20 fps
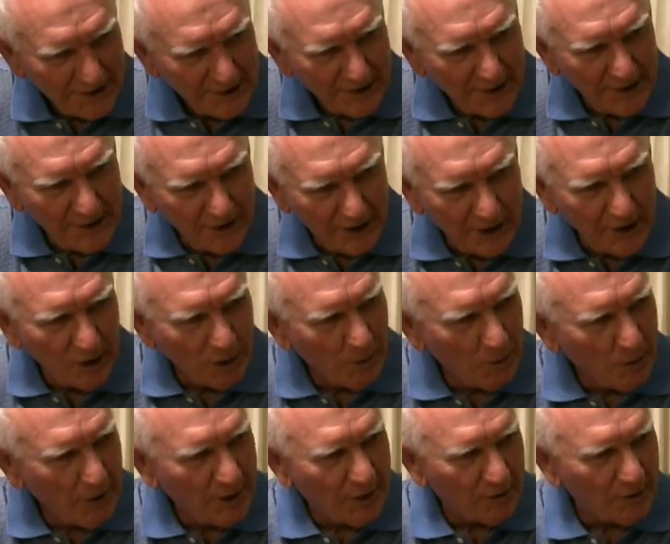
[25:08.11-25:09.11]
And they don't
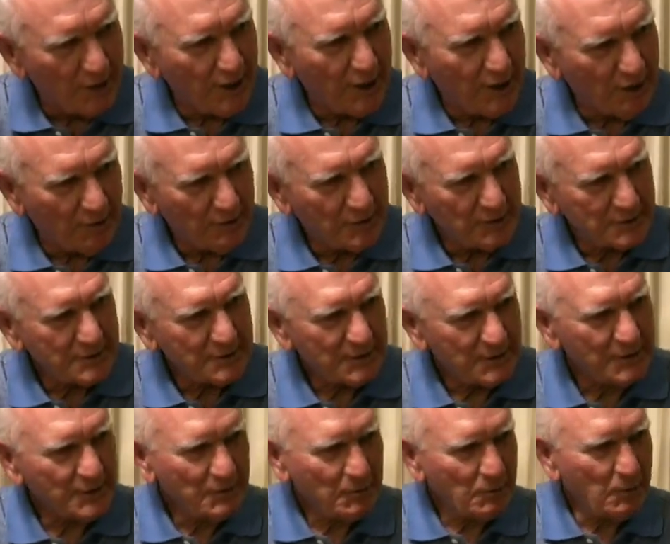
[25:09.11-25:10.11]
wait around
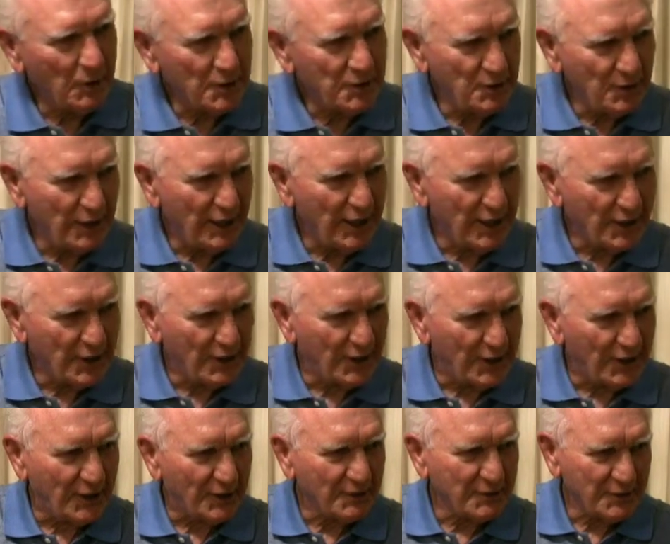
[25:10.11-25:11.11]
once you're out of
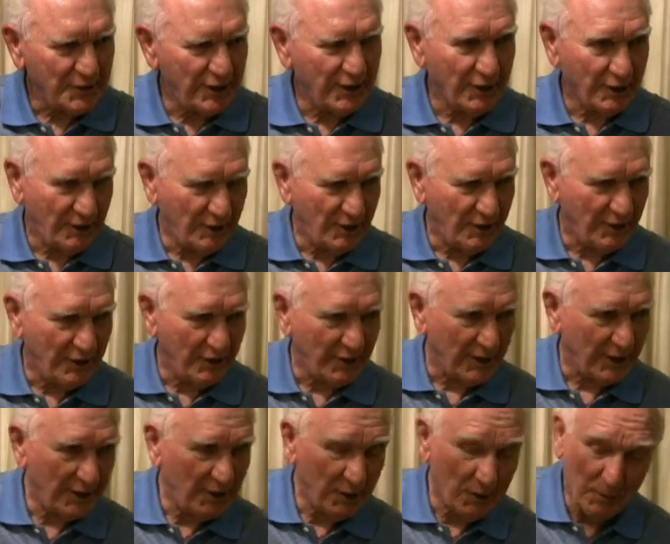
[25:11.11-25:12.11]
there. They're gone.
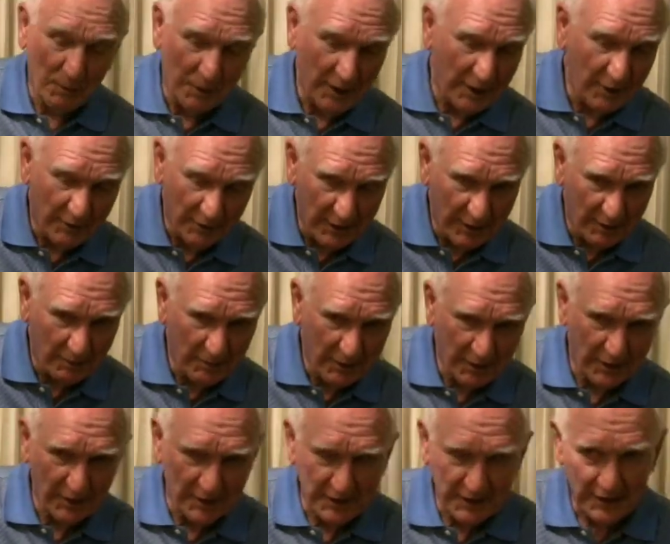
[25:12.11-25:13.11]
They don't wait around
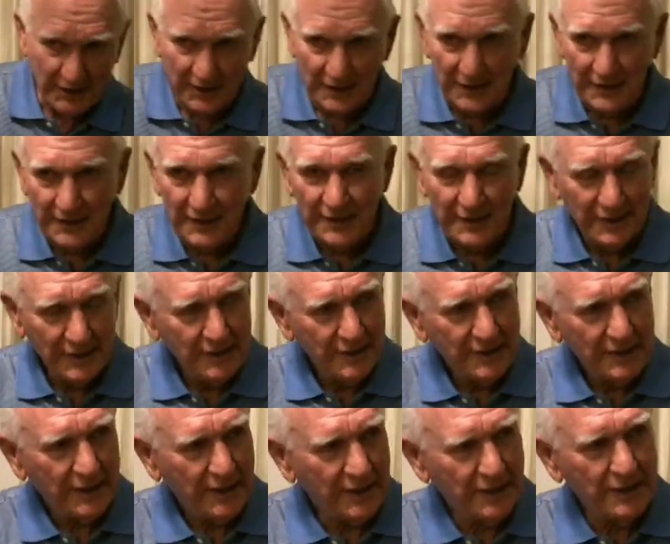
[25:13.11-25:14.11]
because they
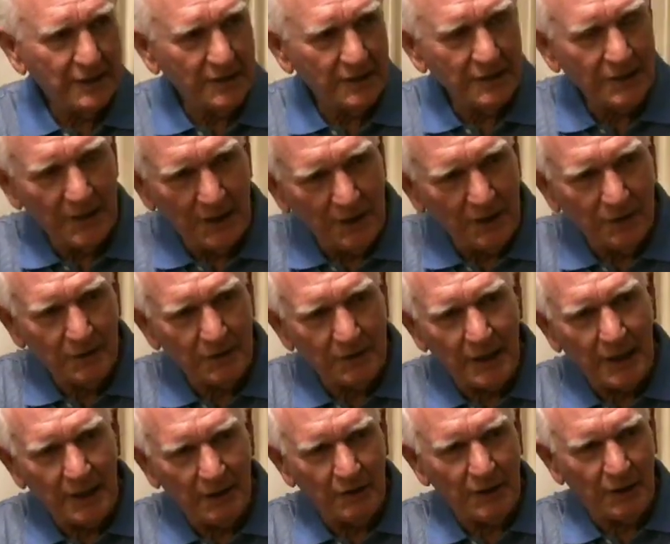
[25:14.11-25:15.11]
they, they don't
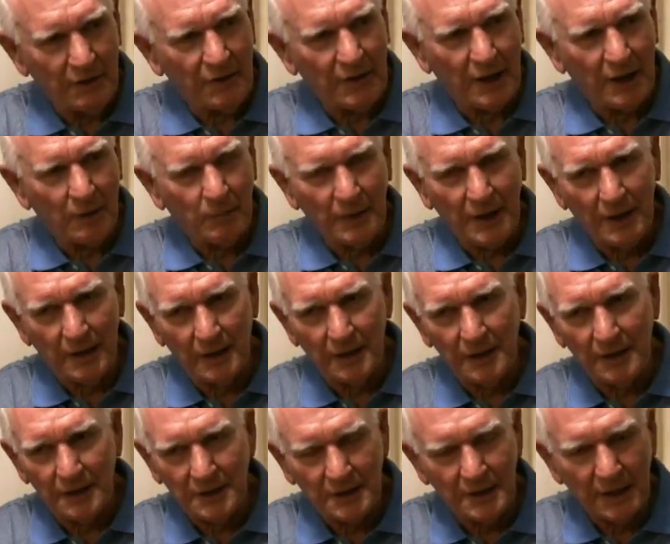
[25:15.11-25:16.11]
have any firepower
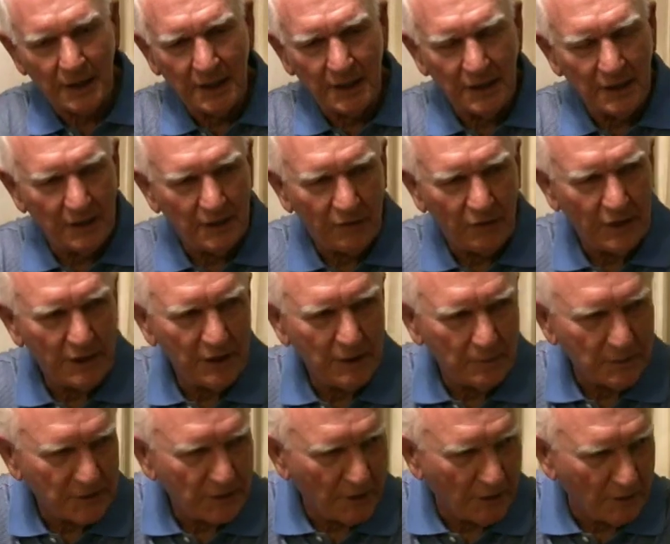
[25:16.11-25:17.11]
that they can defend
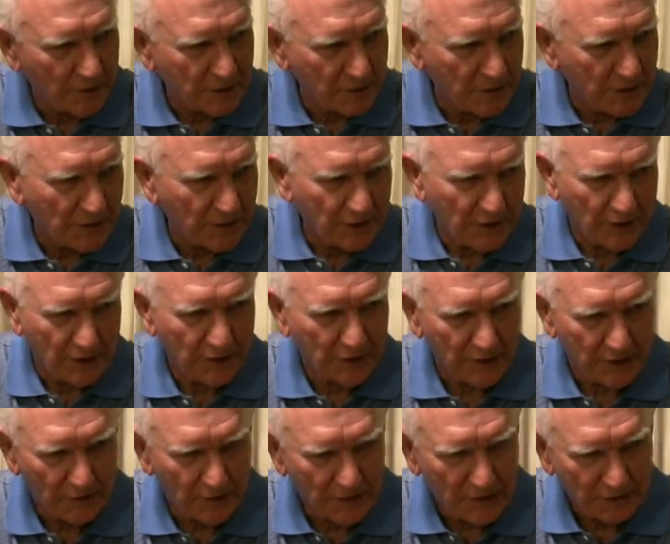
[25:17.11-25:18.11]
themselves with other
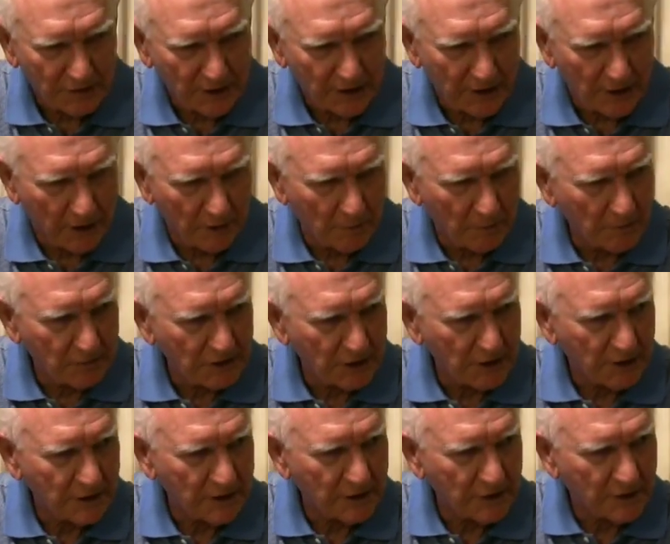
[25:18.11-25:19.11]
than 50 caliber
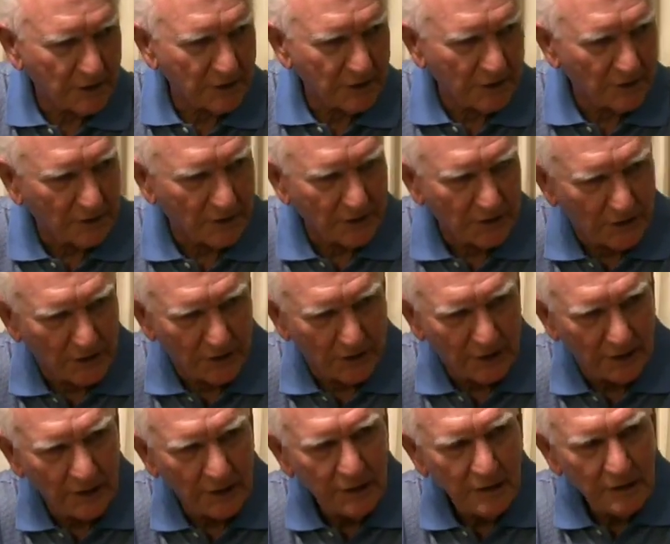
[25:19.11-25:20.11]
machine guns,
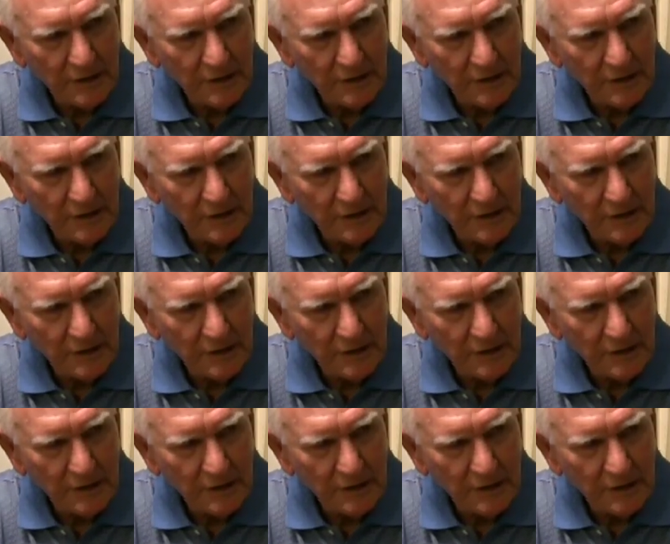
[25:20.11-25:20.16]
30.